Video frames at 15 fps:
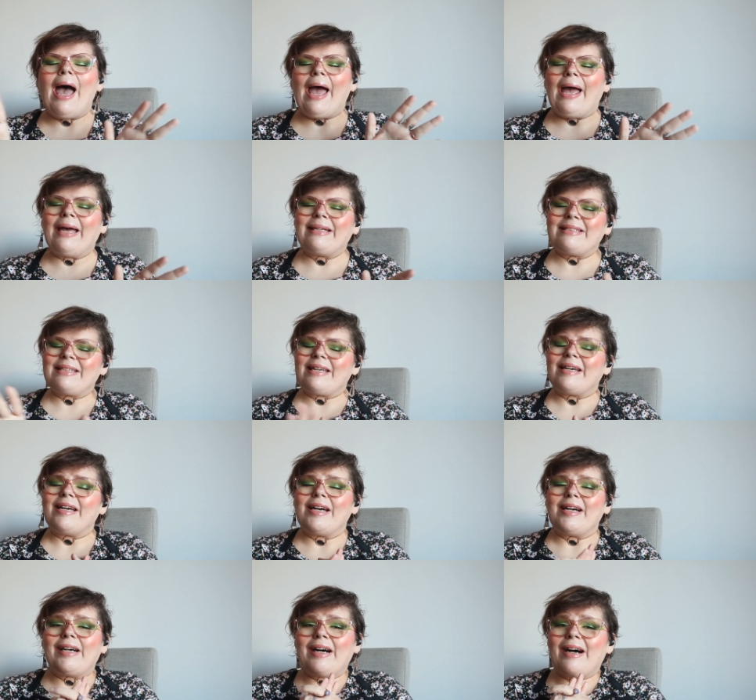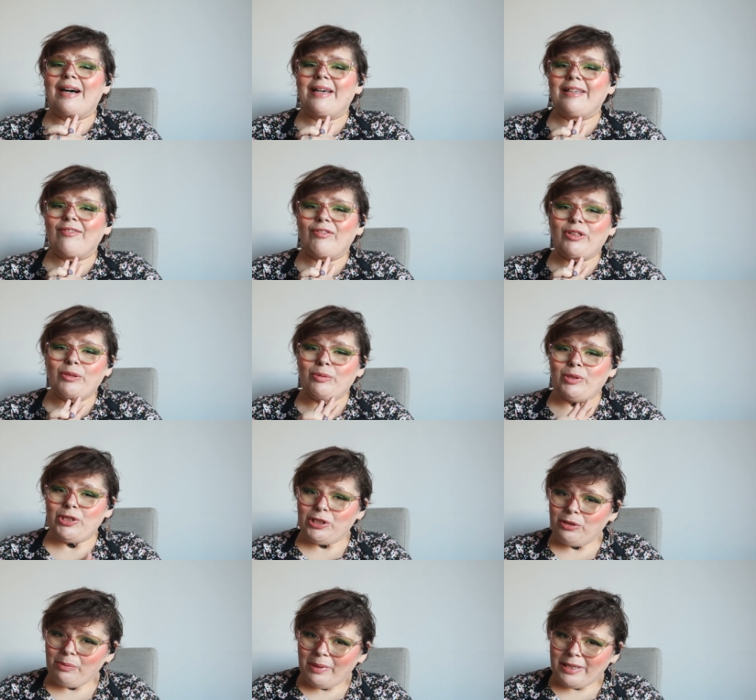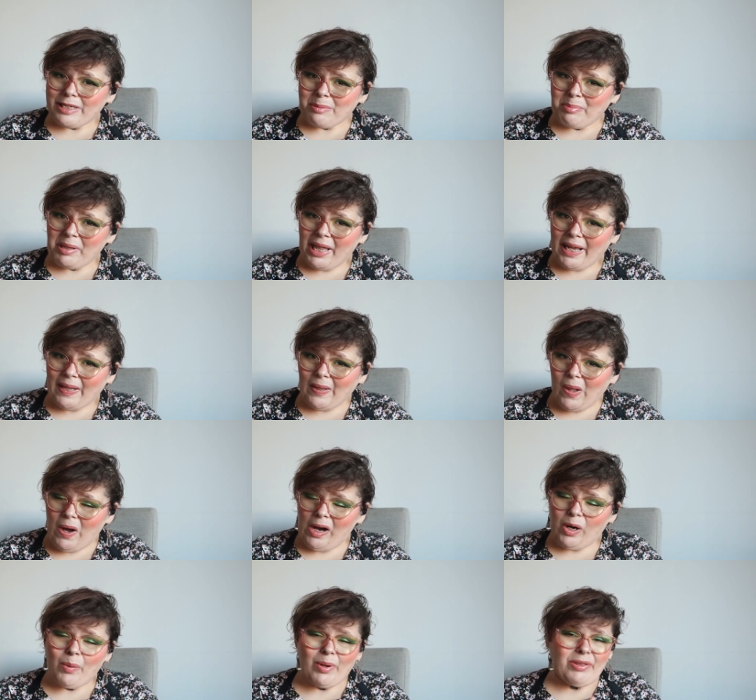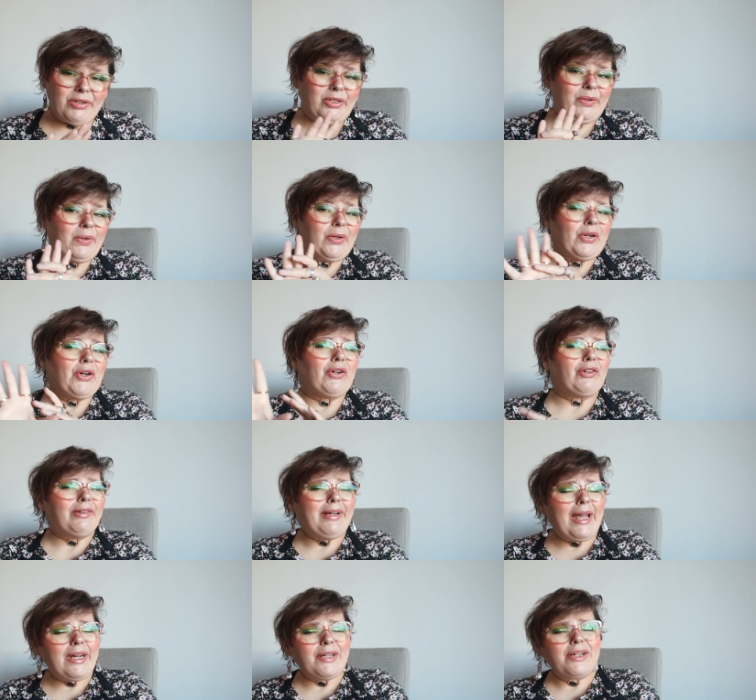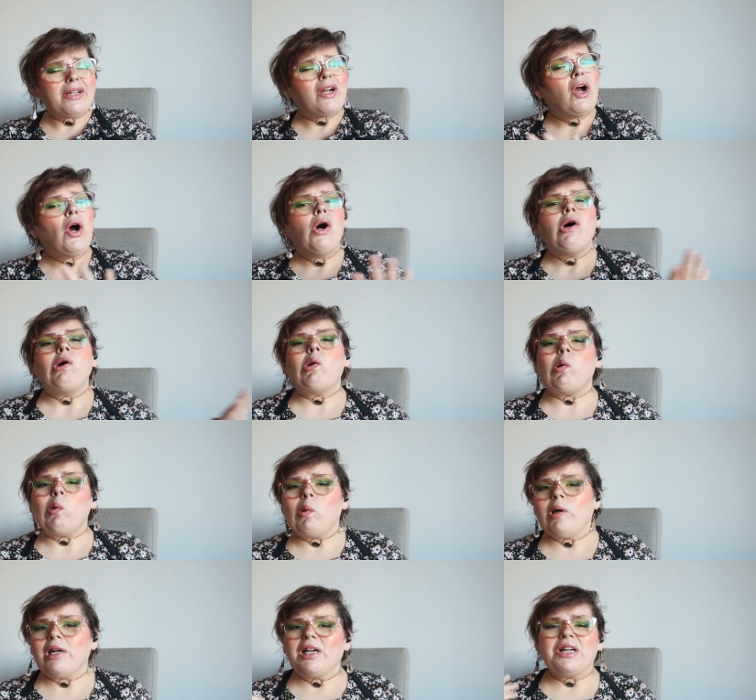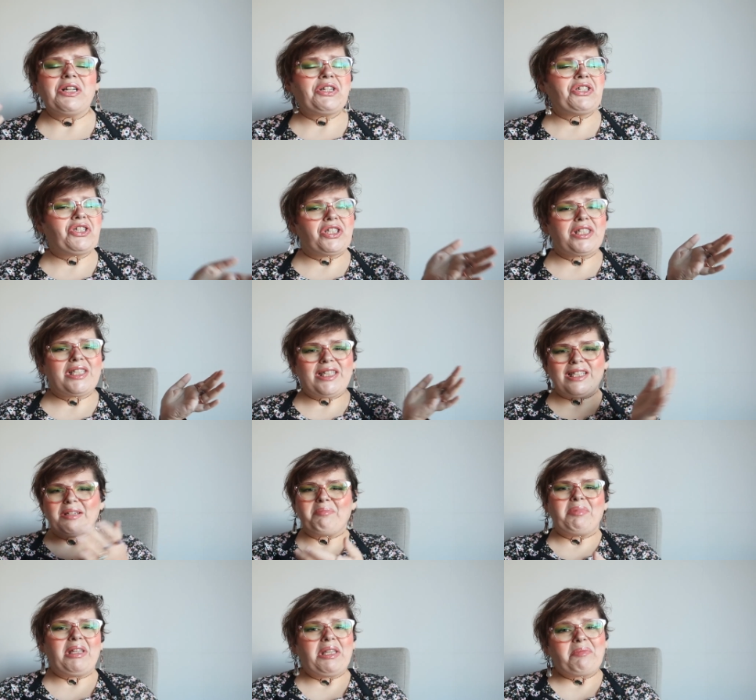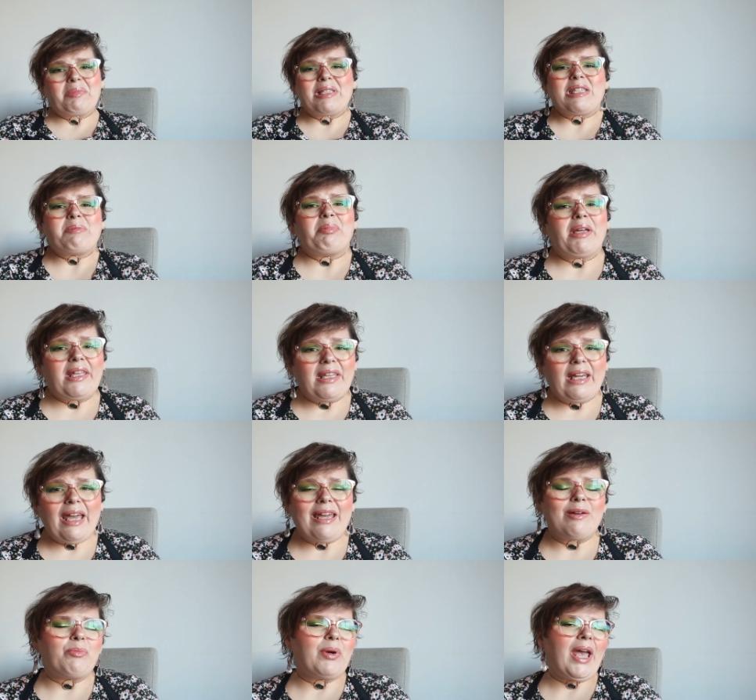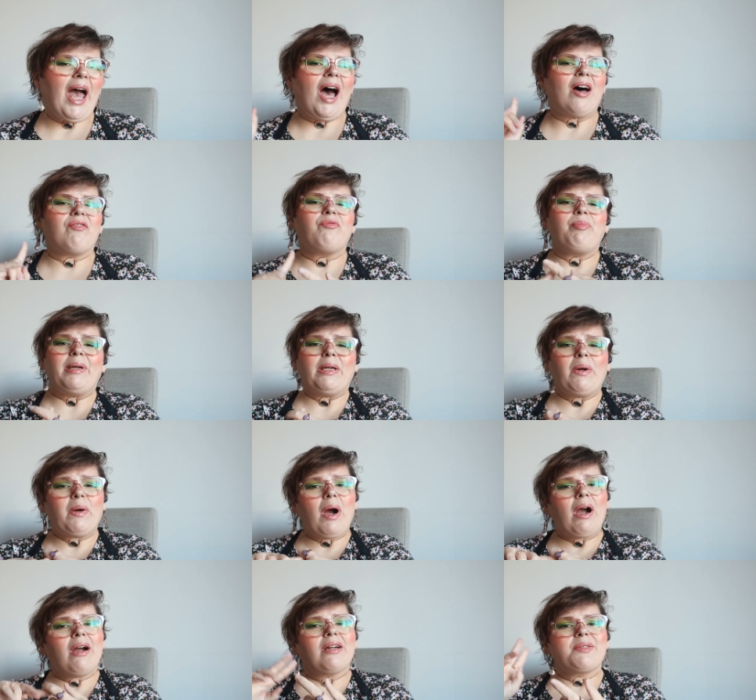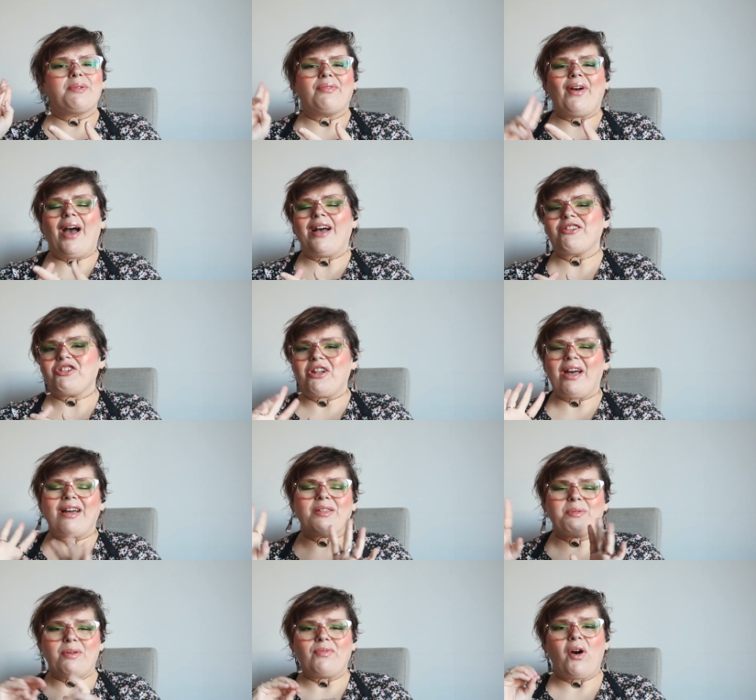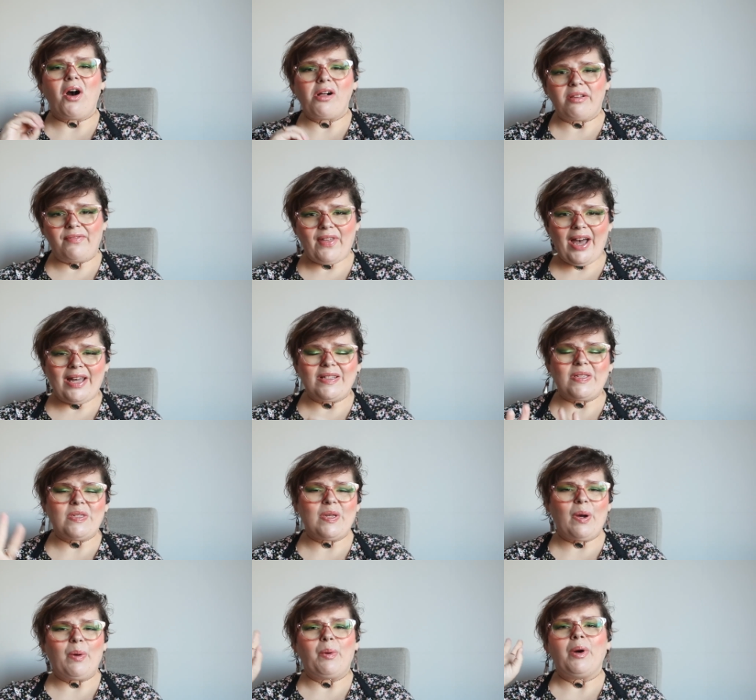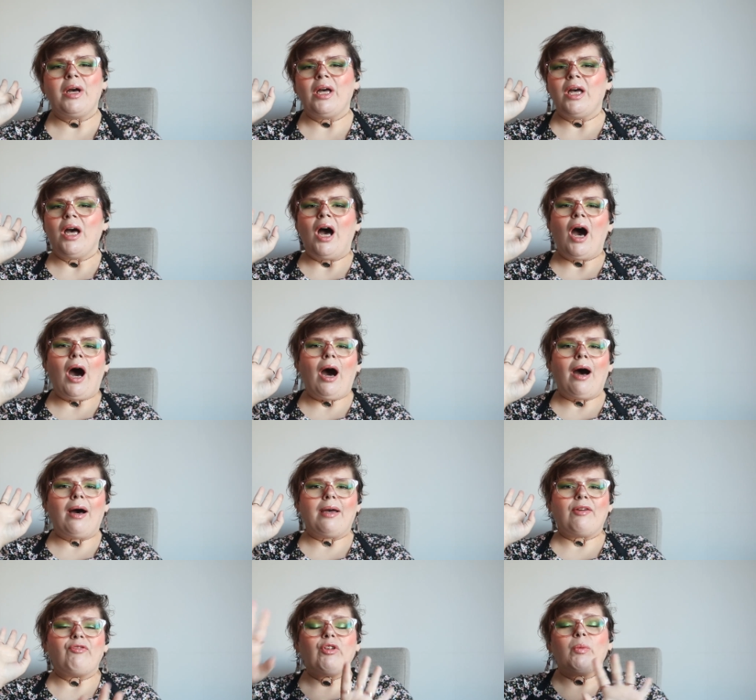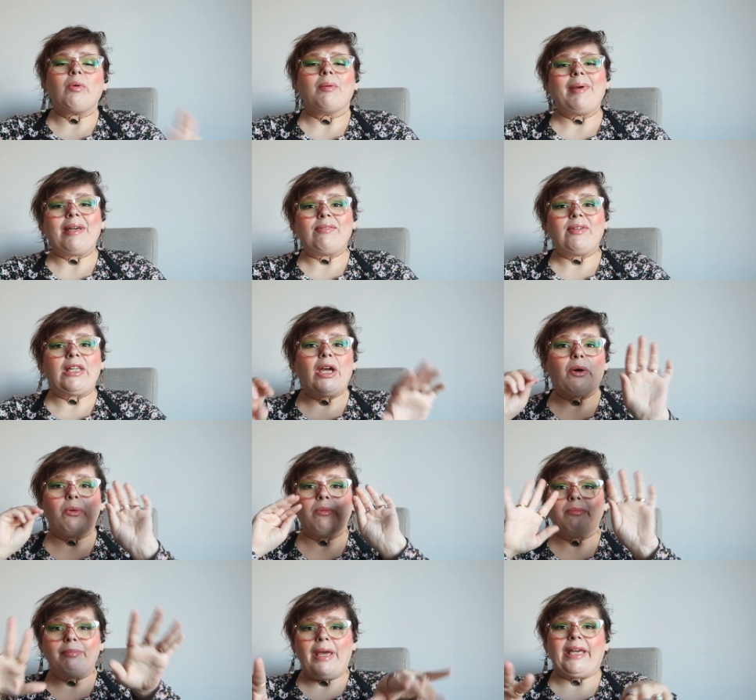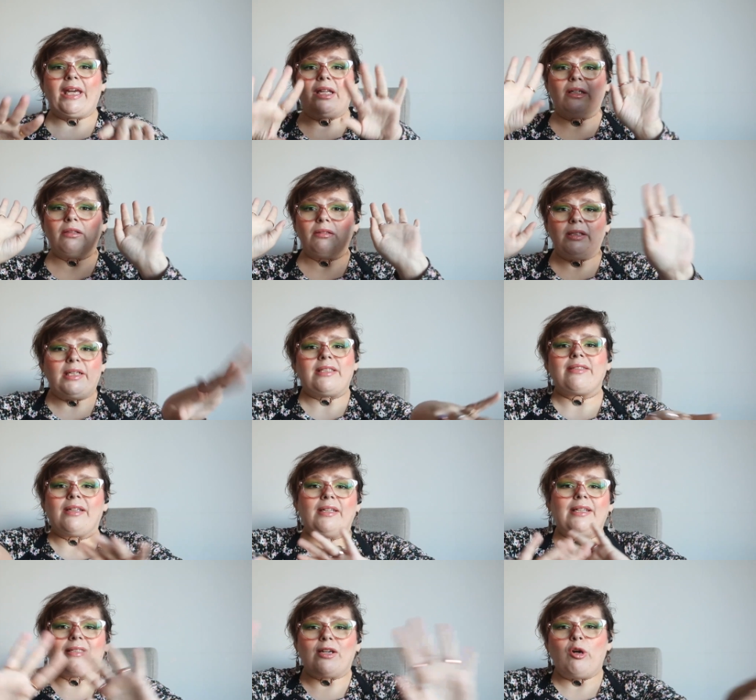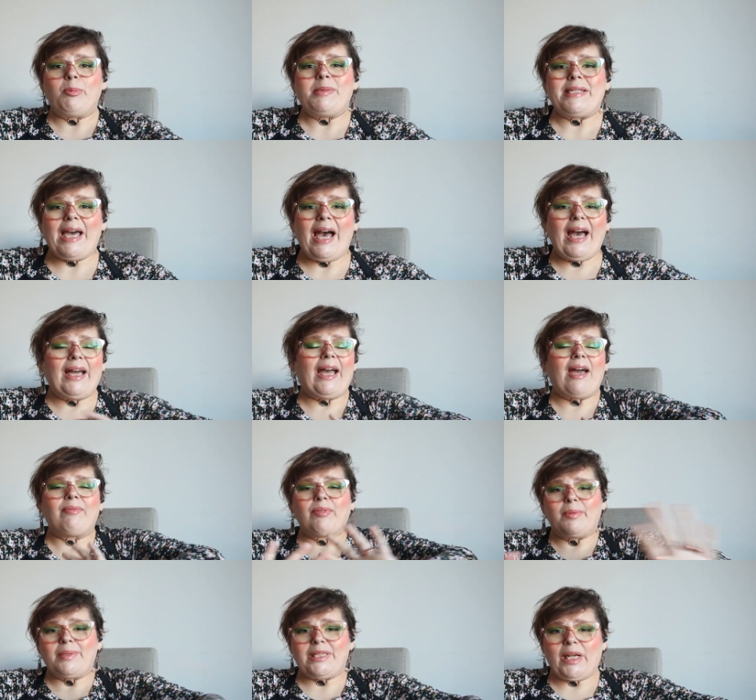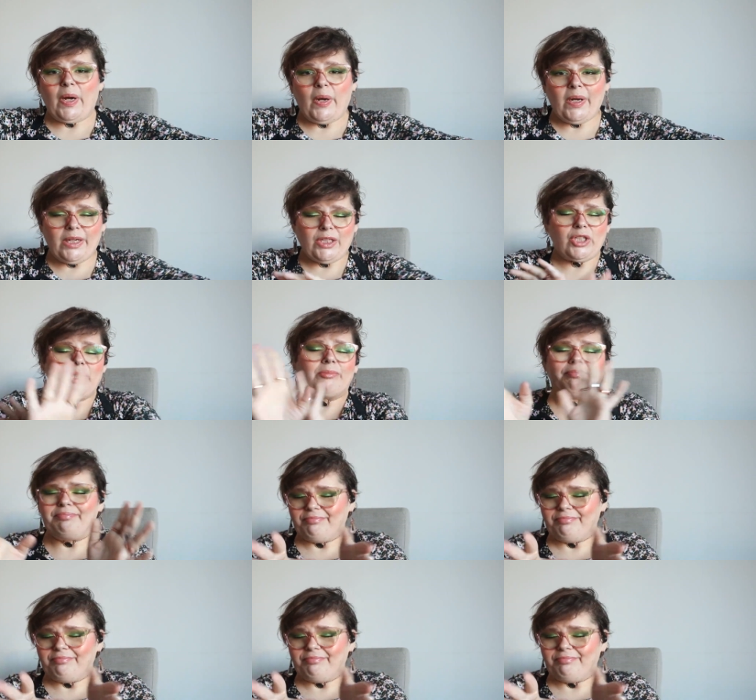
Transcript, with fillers: And uh, if you do want to play along, whether you're a creator or just somebody that wants to play the game, we have bingo cards, we have hashtags, we have all of that. So uh, if you want to make a video, make it. It's a, it's an open tag, everyone's encouraged.